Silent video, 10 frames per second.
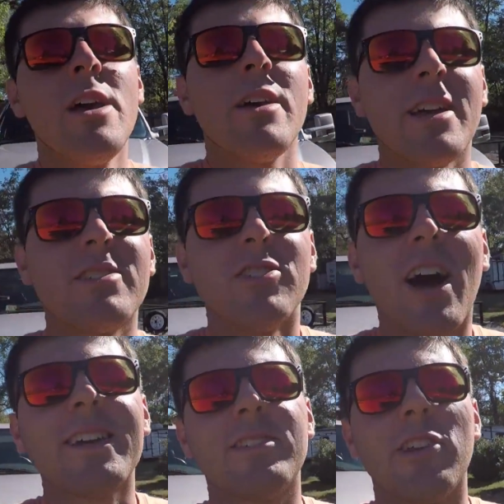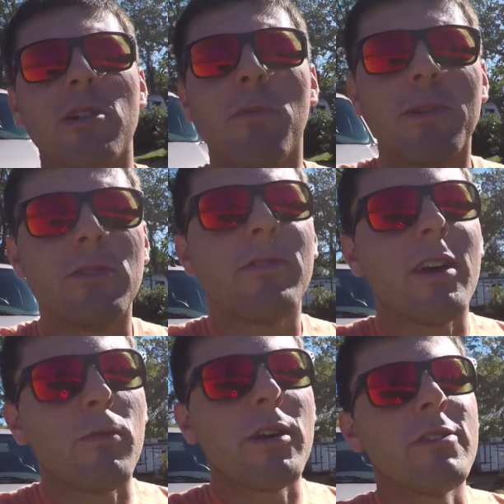It's nice here, but we do
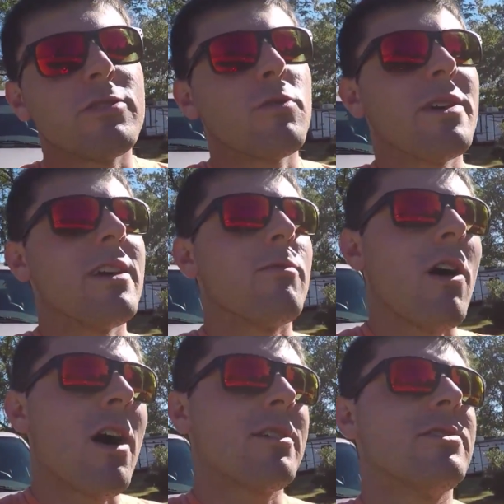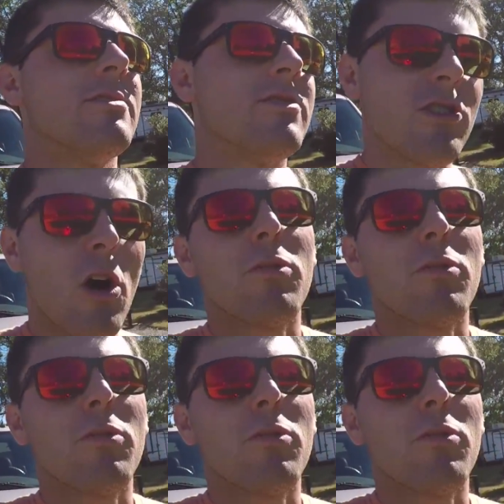get winters where we get rocks and salt